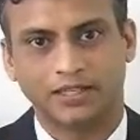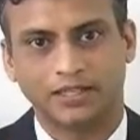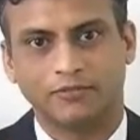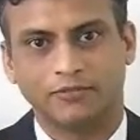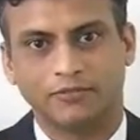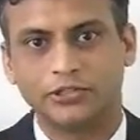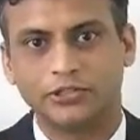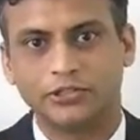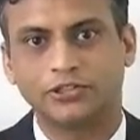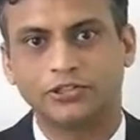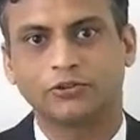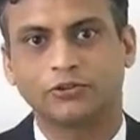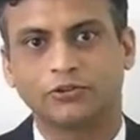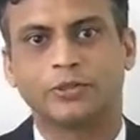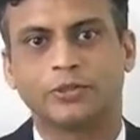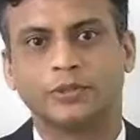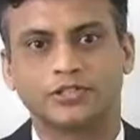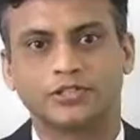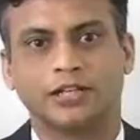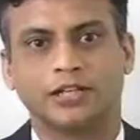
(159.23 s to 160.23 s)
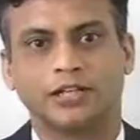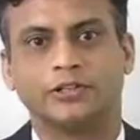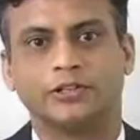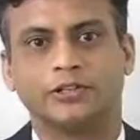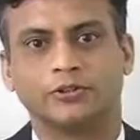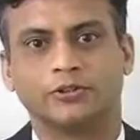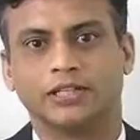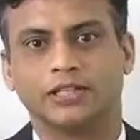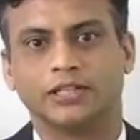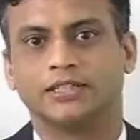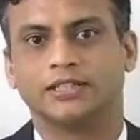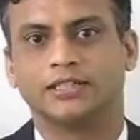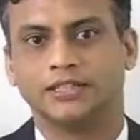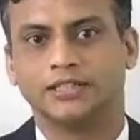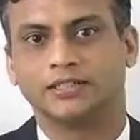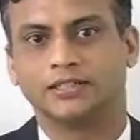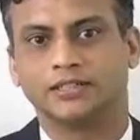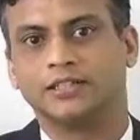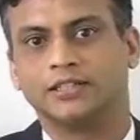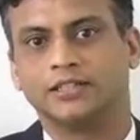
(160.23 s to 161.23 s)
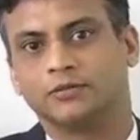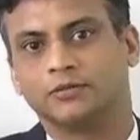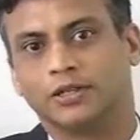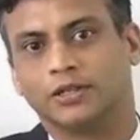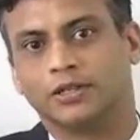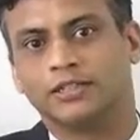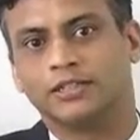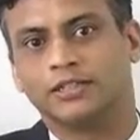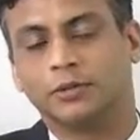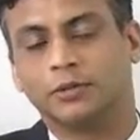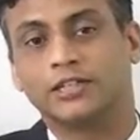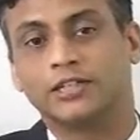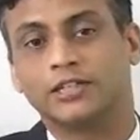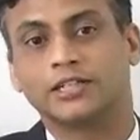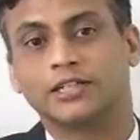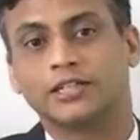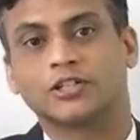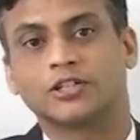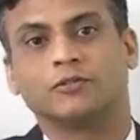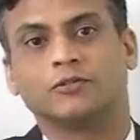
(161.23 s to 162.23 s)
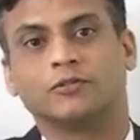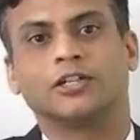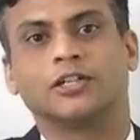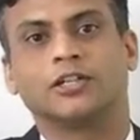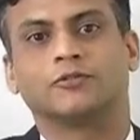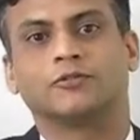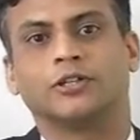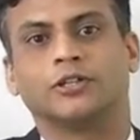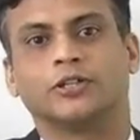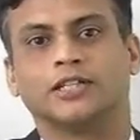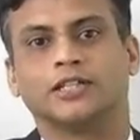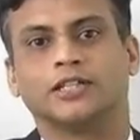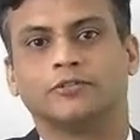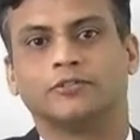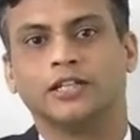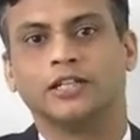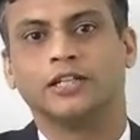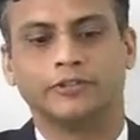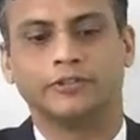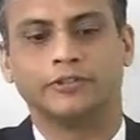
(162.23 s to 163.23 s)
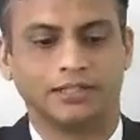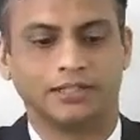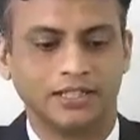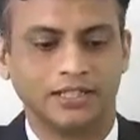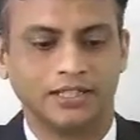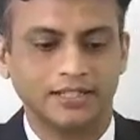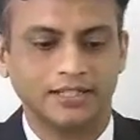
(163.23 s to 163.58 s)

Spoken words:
which is so much relevant today in the multicultural world of today that we live in.